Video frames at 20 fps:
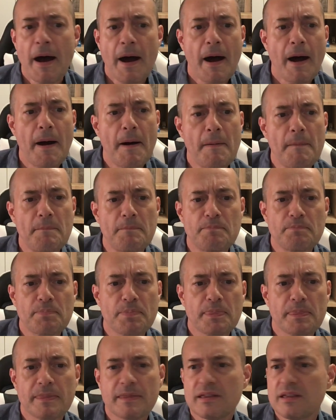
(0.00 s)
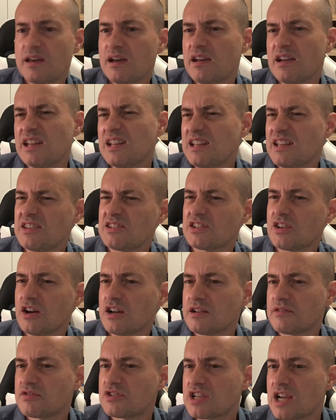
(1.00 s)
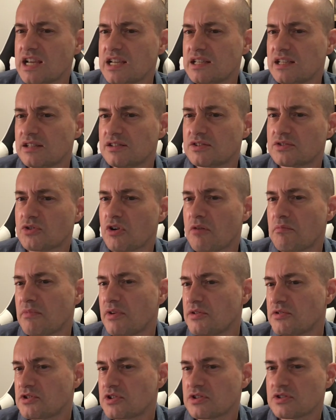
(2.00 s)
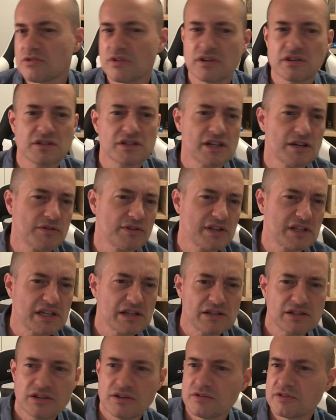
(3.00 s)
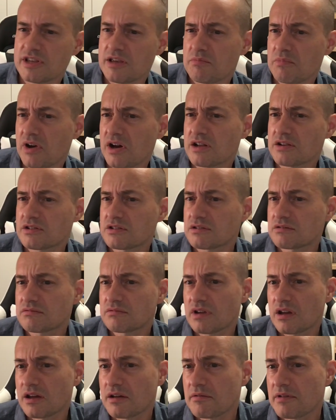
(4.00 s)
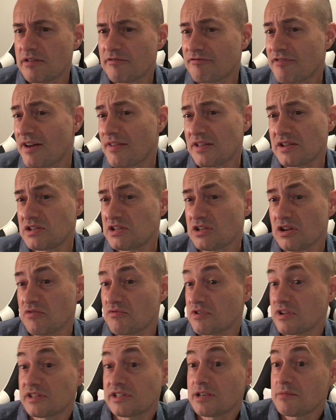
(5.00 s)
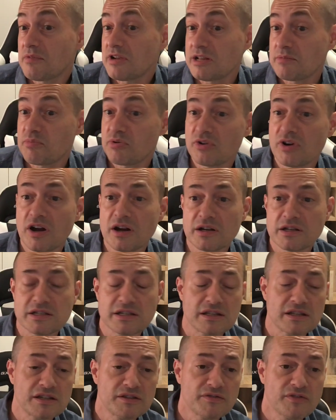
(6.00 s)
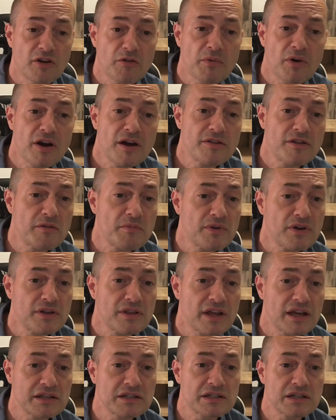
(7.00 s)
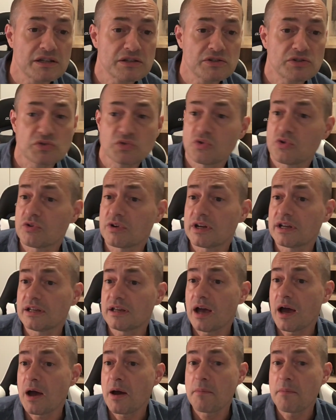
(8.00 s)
It is kind of shaky stop motion, so I can see why they didn't use it much. In fact, you don't really see many piranhas in this film either, but that's another story.